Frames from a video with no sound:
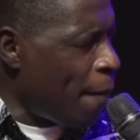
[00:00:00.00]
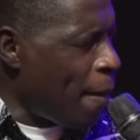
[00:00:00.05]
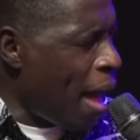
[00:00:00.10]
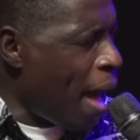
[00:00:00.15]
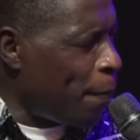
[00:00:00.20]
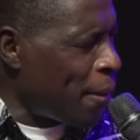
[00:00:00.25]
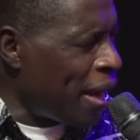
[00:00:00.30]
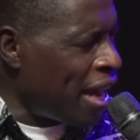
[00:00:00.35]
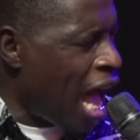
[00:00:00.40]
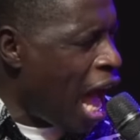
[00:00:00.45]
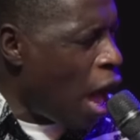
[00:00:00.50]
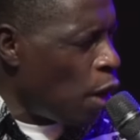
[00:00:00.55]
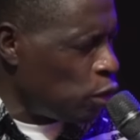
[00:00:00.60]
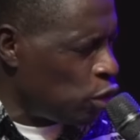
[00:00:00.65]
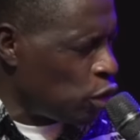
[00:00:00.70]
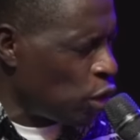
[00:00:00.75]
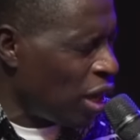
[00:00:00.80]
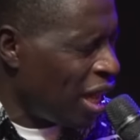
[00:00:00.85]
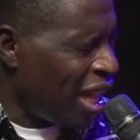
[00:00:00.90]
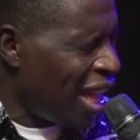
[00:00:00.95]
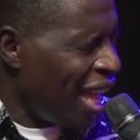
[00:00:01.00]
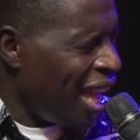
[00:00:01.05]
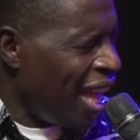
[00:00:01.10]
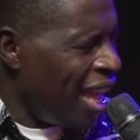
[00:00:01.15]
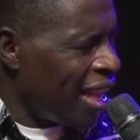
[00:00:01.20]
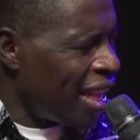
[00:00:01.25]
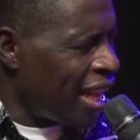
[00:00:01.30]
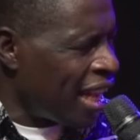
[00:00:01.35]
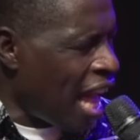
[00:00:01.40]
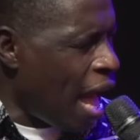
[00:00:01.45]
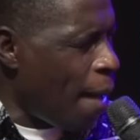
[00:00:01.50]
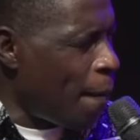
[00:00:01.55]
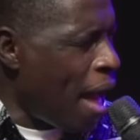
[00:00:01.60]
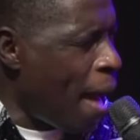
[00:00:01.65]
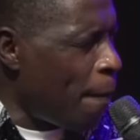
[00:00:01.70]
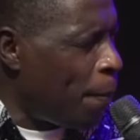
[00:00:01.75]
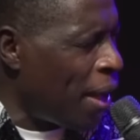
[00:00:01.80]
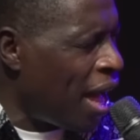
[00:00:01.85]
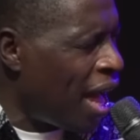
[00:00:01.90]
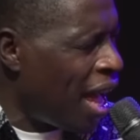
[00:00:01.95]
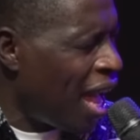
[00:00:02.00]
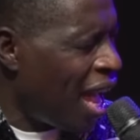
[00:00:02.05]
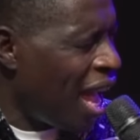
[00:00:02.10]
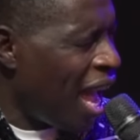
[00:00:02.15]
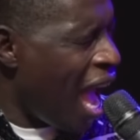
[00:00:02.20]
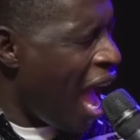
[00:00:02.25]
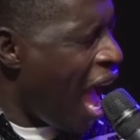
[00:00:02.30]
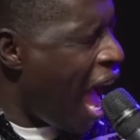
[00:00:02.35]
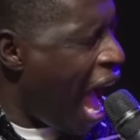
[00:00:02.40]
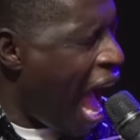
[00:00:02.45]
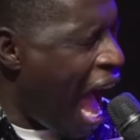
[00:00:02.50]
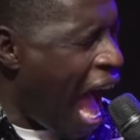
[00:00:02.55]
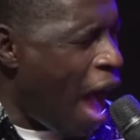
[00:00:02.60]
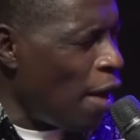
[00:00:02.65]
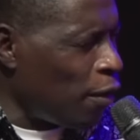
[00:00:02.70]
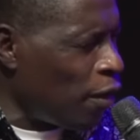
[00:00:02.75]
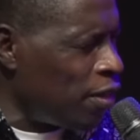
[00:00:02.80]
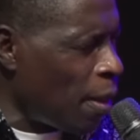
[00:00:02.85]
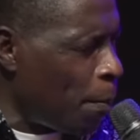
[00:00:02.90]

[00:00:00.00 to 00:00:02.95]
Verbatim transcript: up and out. Come up. Out of the